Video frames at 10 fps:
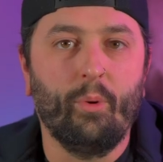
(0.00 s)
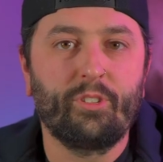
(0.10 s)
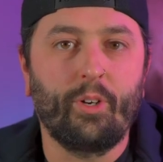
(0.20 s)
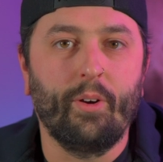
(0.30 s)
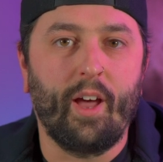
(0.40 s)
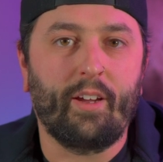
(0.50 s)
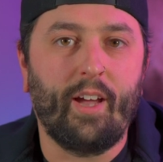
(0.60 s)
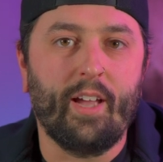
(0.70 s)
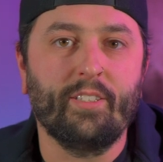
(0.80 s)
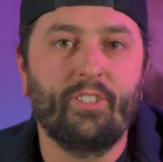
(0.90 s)
What's going on,
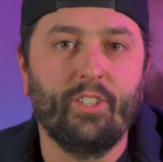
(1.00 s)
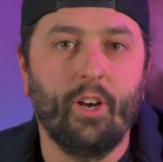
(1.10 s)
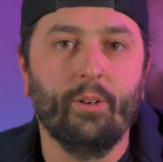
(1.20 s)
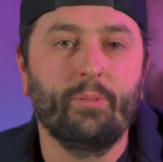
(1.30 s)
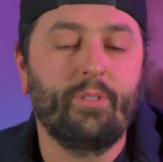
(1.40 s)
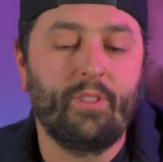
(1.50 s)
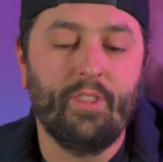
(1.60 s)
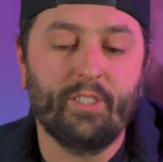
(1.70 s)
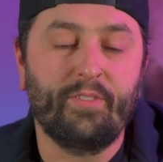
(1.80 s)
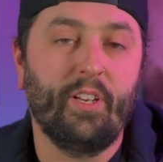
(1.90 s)
guys? So
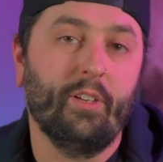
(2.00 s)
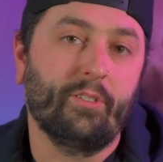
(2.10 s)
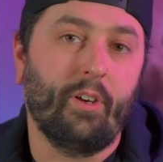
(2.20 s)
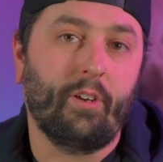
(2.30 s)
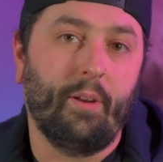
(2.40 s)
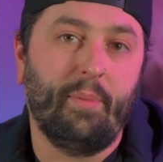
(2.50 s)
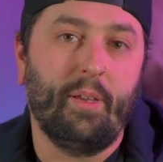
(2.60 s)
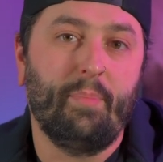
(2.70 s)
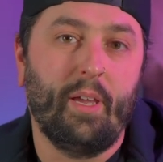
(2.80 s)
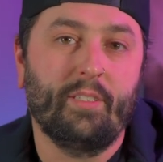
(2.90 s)
this video is all going to be
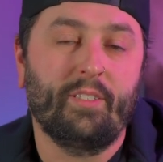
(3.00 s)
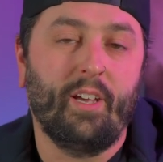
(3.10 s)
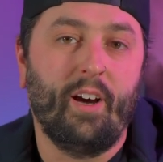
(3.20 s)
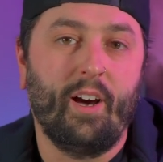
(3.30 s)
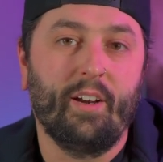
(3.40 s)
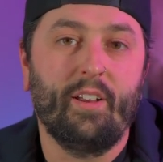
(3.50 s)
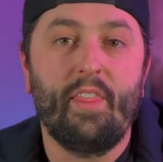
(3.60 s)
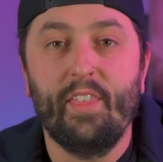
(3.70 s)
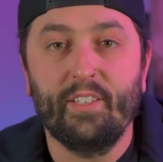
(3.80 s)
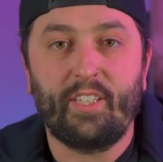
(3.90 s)
based on
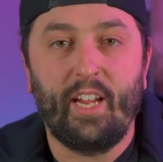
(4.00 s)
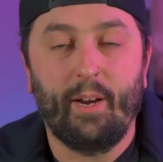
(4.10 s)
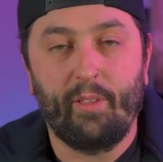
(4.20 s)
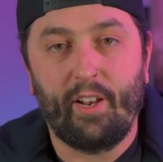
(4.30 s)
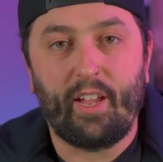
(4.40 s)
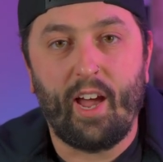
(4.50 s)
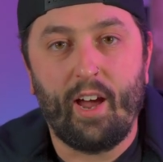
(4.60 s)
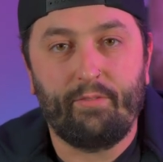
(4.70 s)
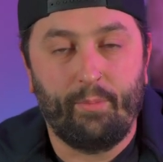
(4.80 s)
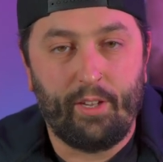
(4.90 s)
this camera that I
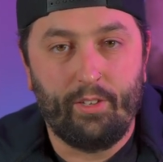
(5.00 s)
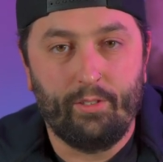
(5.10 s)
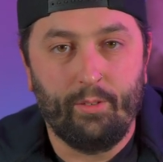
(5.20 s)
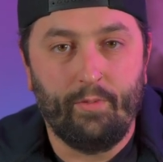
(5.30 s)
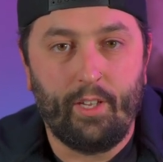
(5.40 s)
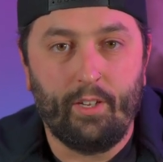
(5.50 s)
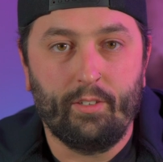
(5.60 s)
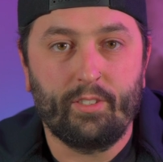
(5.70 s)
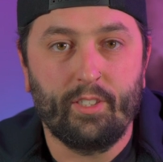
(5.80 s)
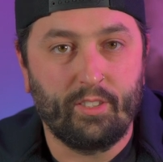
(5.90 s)
got for my YouTube
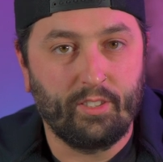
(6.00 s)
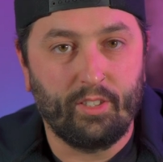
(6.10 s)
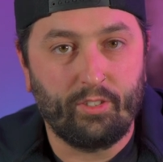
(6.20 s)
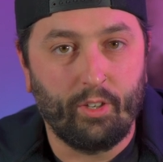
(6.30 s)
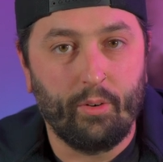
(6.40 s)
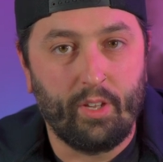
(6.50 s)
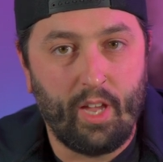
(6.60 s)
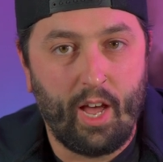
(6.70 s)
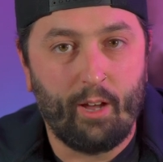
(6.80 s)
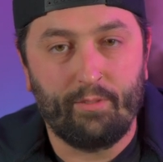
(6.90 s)
videos. This is the Sony
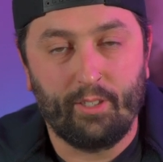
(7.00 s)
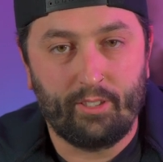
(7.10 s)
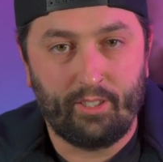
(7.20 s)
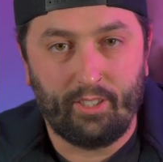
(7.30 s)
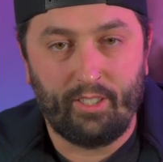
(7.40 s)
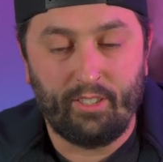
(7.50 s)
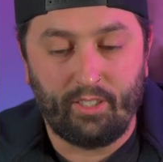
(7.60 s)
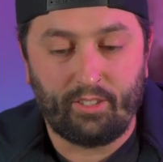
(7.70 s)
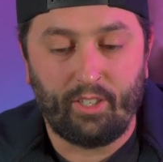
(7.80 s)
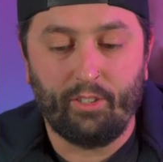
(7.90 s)

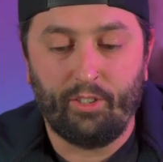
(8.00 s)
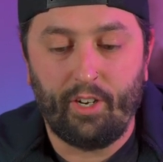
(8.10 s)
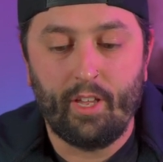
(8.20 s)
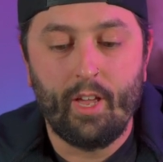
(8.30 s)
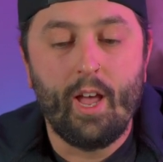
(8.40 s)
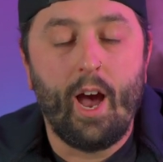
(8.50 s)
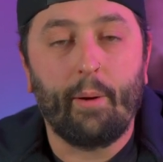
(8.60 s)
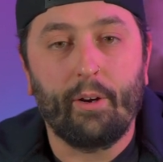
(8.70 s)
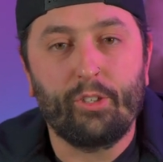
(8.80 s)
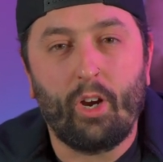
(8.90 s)
A6600. I'm
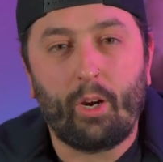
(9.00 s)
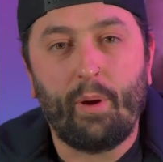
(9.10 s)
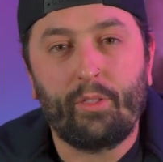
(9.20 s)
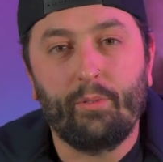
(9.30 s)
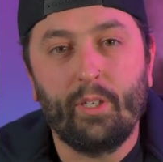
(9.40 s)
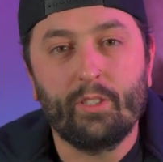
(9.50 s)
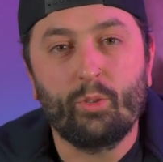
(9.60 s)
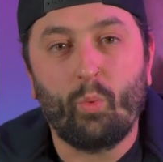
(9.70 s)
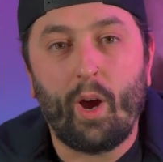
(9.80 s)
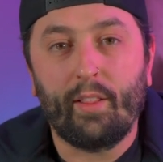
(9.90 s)
going to talk about the
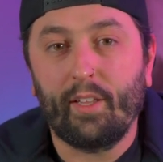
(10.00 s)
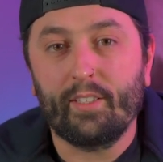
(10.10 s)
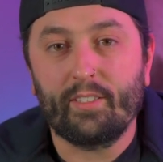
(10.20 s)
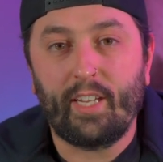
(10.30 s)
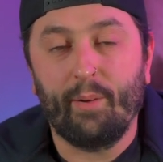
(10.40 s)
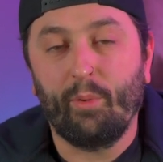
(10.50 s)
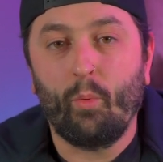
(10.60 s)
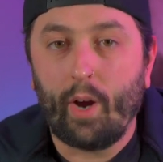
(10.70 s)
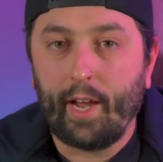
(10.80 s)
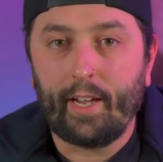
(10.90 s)
reasons why I like this camera,
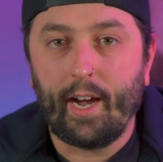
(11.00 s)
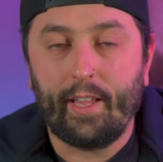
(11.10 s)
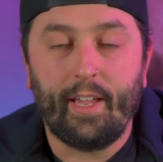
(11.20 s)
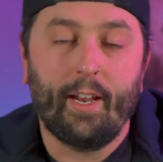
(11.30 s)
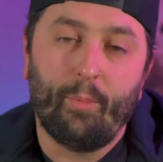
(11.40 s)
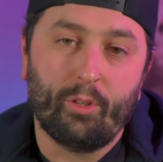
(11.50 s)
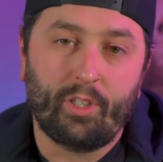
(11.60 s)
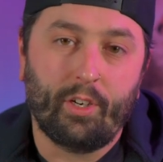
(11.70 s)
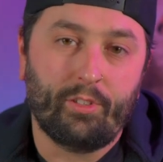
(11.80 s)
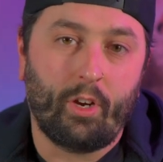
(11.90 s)
why I got it, and I'm also
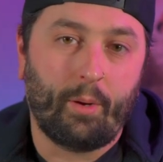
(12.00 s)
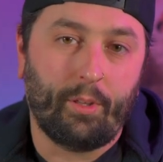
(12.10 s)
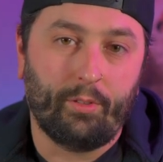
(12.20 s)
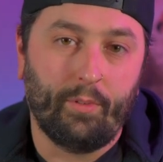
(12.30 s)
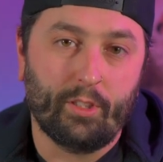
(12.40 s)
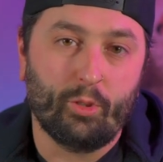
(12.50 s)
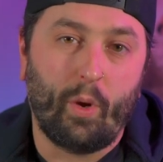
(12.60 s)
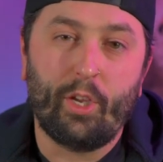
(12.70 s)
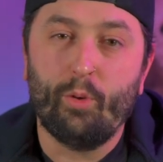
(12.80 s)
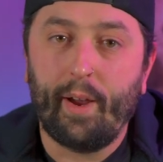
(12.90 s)
going to talk about the reasons
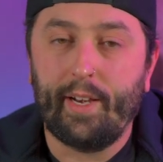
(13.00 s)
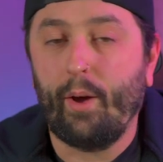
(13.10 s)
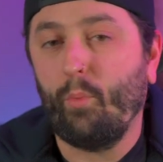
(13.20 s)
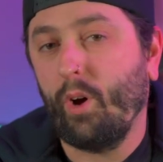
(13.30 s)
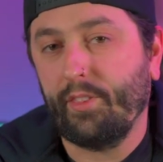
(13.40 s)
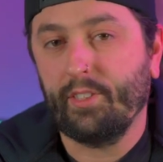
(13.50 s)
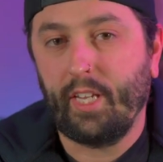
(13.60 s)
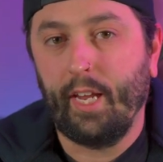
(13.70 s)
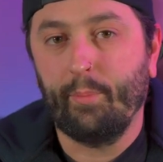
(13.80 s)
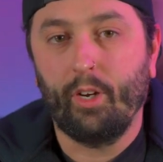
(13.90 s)
why you might not want this
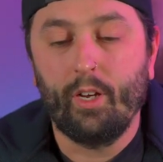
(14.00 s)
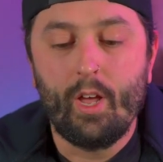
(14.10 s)
camera.